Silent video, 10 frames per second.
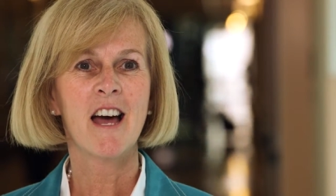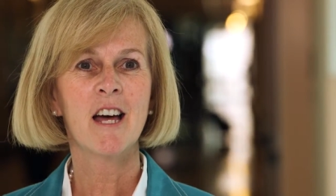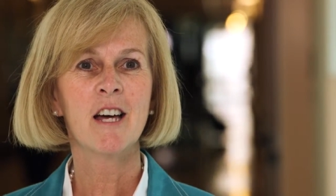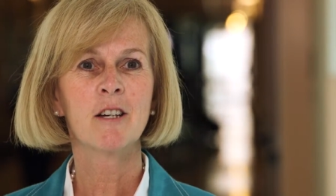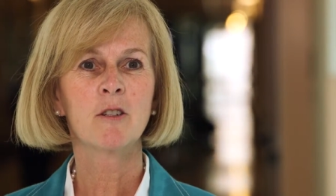
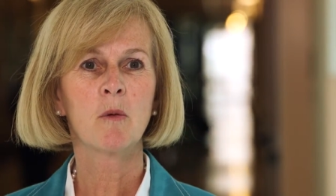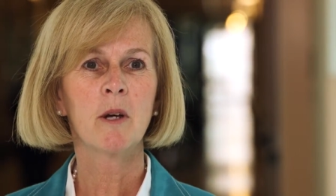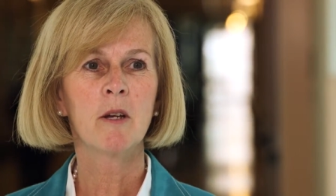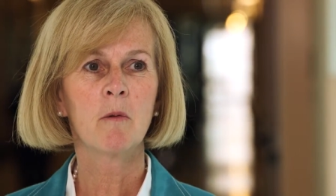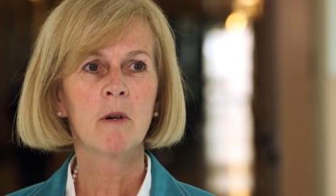And
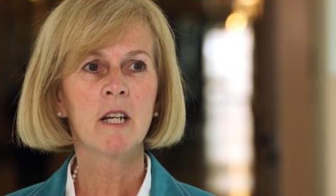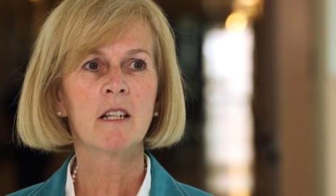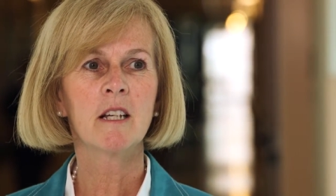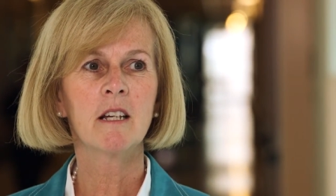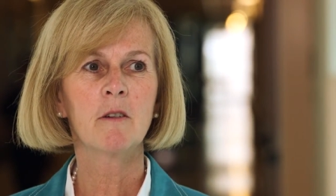we
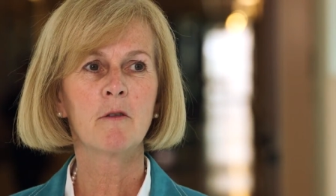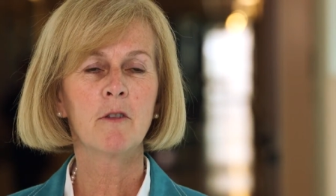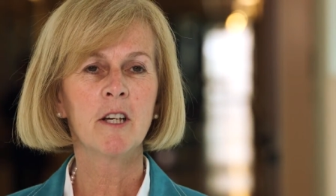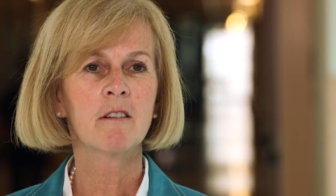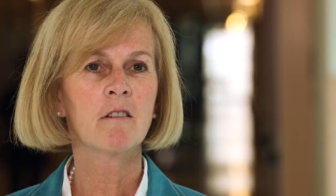really
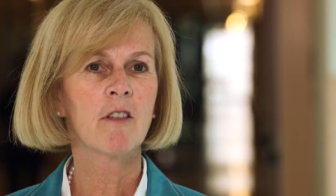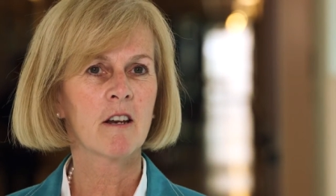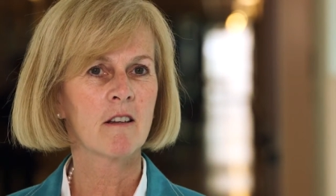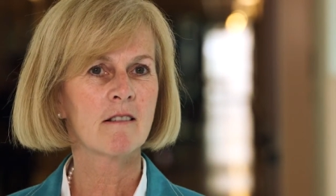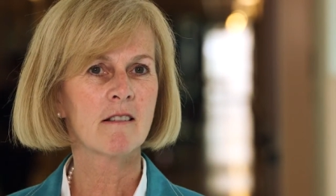feel that
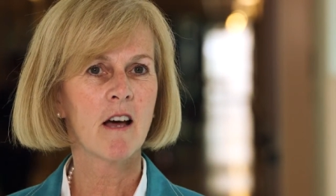it's